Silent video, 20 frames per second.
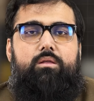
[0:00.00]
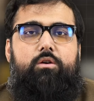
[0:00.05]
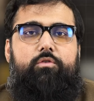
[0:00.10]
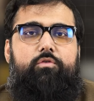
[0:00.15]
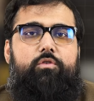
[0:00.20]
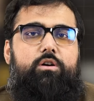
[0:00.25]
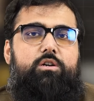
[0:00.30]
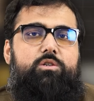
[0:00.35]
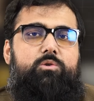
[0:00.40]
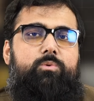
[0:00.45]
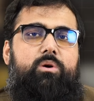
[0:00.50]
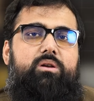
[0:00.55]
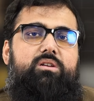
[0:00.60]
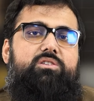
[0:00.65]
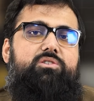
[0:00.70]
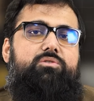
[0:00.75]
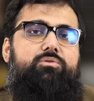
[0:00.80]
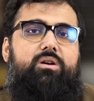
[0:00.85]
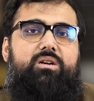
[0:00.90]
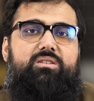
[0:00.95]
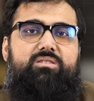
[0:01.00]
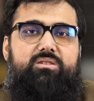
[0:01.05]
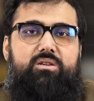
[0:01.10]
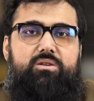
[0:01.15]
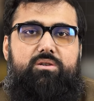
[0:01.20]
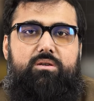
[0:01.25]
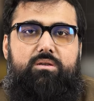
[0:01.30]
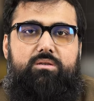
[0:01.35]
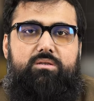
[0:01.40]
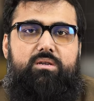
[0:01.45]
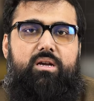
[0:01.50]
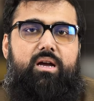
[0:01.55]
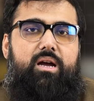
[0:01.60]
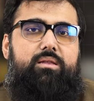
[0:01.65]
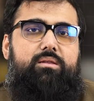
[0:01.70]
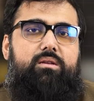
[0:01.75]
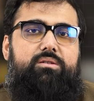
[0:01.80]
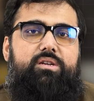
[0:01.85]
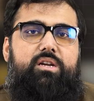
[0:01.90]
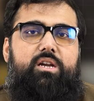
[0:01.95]
The first one is transitions
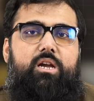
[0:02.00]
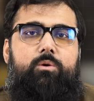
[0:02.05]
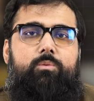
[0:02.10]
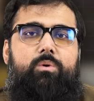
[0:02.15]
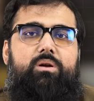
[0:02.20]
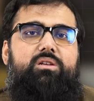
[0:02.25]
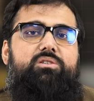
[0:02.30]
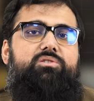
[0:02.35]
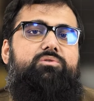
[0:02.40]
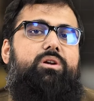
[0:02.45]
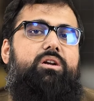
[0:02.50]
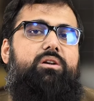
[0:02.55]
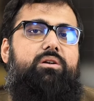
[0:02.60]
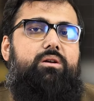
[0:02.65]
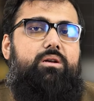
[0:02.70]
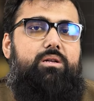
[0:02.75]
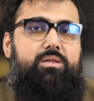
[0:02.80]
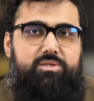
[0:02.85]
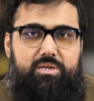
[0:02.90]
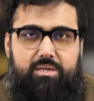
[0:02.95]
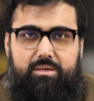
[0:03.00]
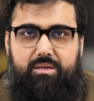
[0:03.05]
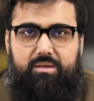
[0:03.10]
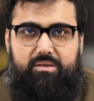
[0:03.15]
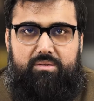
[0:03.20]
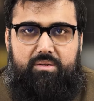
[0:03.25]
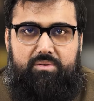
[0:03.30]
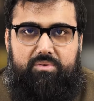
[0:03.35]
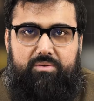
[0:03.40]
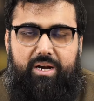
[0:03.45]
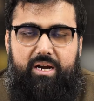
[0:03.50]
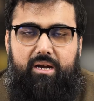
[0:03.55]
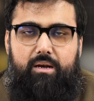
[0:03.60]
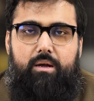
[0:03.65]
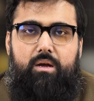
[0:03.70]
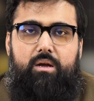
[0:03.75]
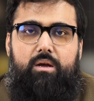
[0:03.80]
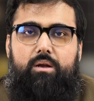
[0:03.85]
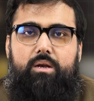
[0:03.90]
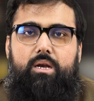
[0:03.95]
and the second one is rhetorical synthesis,
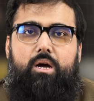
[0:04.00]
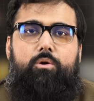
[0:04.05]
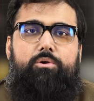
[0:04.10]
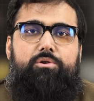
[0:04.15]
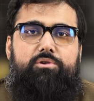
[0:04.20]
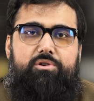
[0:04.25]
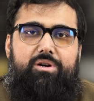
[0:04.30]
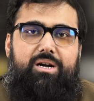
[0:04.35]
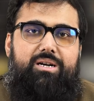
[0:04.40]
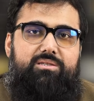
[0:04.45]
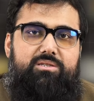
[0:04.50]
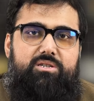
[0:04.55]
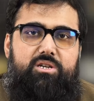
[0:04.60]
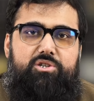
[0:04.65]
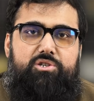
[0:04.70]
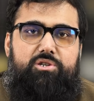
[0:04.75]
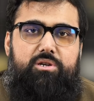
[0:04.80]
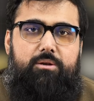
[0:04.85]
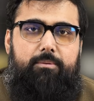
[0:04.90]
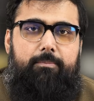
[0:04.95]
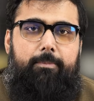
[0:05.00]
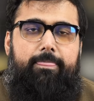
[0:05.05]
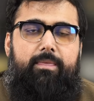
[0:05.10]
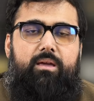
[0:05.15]
right? Now transition